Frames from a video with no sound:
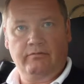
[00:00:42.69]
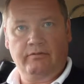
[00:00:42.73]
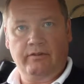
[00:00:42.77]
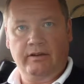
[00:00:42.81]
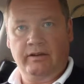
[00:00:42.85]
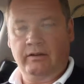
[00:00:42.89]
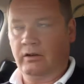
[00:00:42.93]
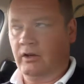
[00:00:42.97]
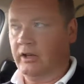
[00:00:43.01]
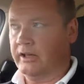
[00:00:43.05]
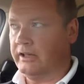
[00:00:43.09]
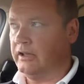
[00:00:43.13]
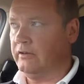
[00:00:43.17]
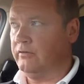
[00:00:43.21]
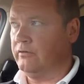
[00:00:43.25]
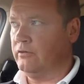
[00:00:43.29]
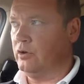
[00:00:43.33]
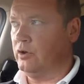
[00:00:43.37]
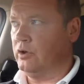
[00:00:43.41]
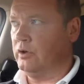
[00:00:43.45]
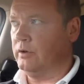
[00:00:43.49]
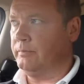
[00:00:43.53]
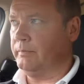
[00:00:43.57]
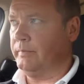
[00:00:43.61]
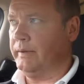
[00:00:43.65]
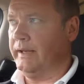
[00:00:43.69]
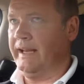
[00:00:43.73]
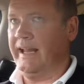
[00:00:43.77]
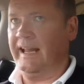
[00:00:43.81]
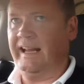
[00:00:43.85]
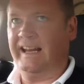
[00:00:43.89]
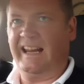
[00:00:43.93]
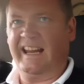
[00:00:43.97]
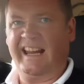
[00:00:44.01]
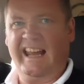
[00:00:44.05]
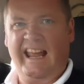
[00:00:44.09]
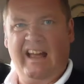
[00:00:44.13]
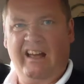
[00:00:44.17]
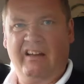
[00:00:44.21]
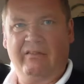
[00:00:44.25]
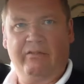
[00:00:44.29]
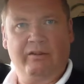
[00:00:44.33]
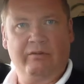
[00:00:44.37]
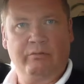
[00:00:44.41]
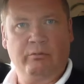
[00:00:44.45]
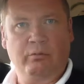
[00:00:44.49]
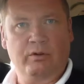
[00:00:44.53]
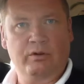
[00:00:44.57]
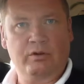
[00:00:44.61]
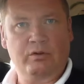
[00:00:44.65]
Feel like you've got to get out
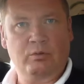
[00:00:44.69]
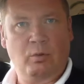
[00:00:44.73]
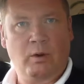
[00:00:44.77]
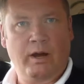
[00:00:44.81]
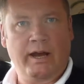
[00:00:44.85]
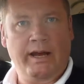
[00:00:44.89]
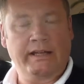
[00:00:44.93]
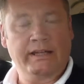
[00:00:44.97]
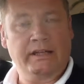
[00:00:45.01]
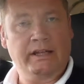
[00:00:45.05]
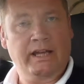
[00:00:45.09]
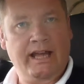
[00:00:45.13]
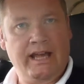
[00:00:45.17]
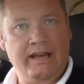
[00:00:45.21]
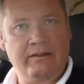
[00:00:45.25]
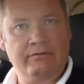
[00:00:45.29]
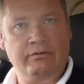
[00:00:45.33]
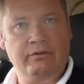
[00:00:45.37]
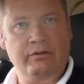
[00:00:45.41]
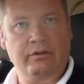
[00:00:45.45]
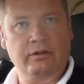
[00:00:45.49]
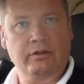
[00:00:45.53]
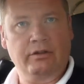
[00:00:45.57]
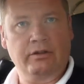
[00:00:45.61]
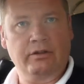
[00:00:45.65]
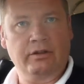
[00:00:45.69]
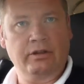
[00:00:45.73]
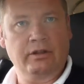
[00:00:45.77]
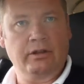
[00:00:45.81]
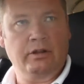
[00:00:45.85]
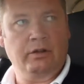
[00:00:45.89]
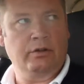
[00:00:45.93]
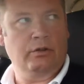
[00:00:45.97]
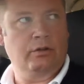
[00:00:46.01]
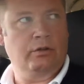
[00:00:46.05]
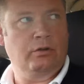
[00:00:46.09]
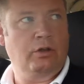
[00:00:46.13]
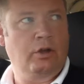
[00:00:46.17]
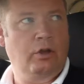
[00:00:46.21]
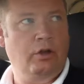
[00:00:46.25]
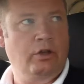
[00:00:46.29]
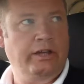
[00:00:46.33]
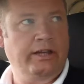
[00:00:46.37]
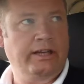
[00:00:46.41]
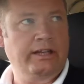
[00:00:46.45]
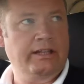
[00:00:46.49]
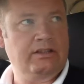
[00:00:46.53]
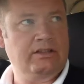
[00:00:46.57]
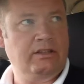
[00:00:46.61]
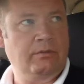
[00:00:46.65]
of everyone's way, and you haven't. You know, you're
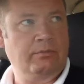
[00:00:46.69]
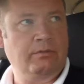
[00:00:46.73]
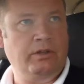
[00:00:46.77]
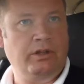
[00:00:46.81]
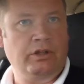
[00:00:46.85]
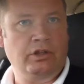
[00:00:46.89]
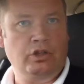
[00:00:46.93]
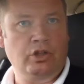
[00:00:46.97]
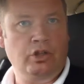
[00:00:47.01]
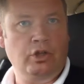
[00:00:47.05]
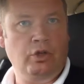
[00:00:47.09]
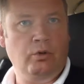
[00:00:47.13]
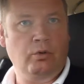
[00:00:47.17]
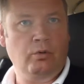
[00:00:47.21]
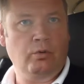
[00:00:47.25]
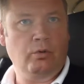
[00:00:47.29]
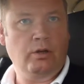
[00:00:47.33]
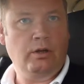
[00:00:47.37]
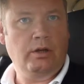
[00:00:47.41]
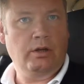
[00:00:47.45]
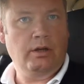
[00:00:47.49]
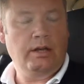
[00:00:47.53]
learning something new,